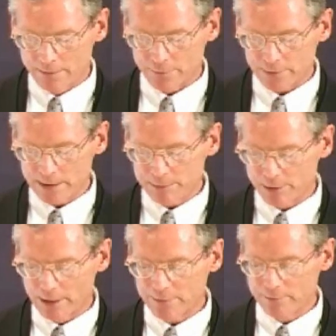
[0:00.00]
The state
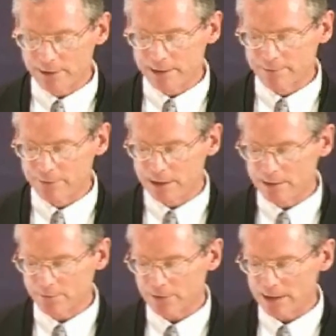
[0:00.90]
progressively
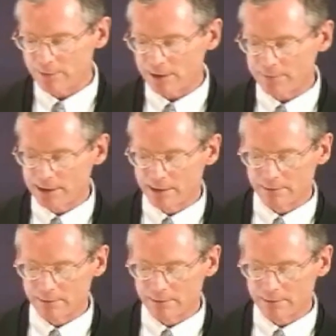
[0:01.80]
intervened to stave off the